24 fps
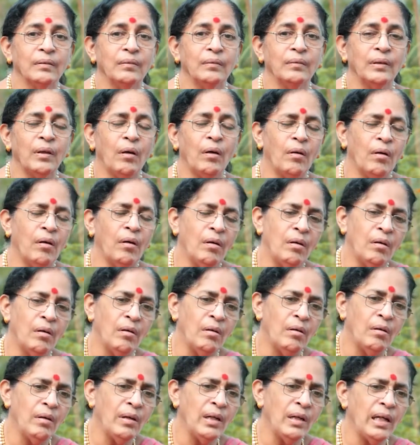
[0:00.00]
But
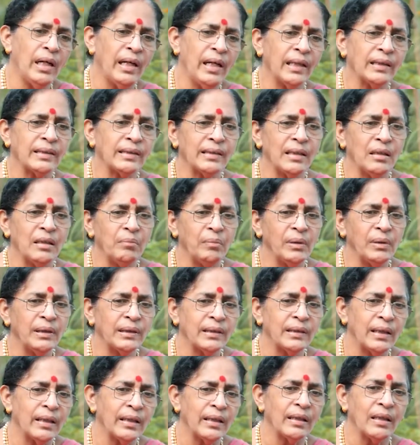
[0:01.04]
all
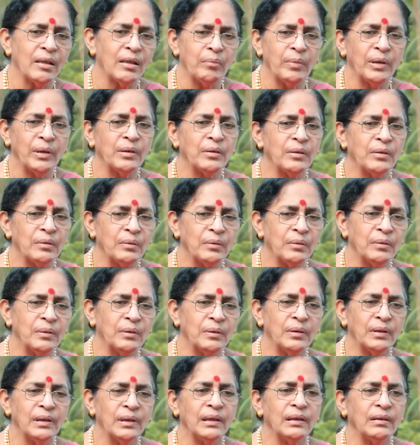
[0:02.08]
examples are coming
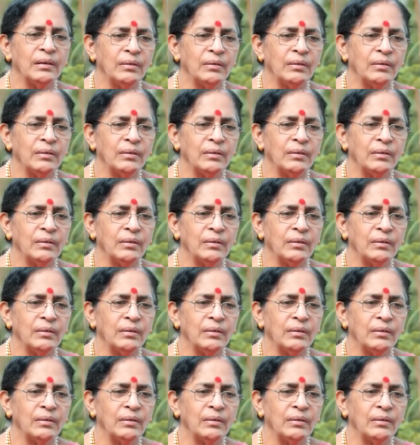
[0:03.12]
to